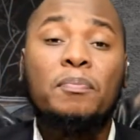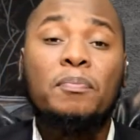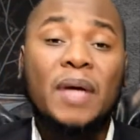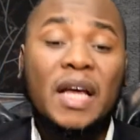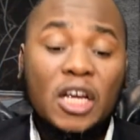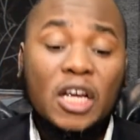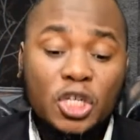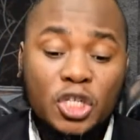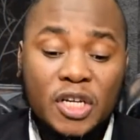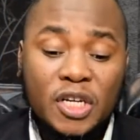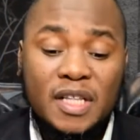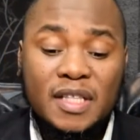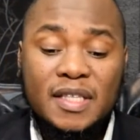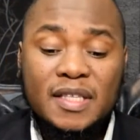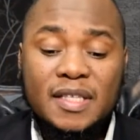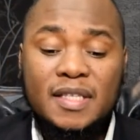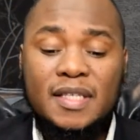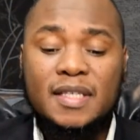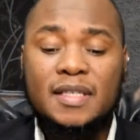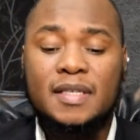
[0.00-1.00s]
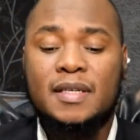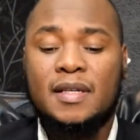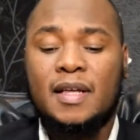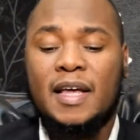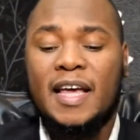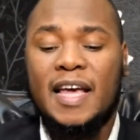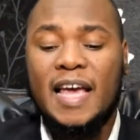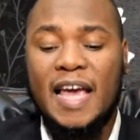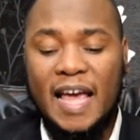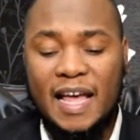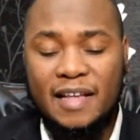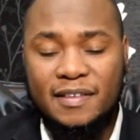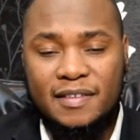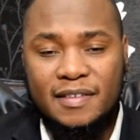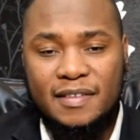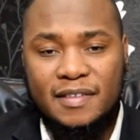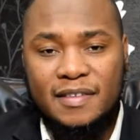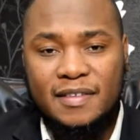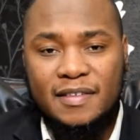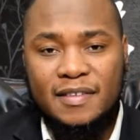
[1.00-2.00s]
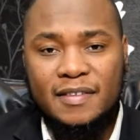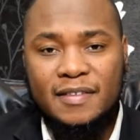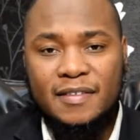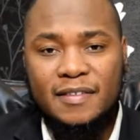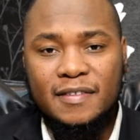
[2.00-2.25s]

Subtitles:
patience is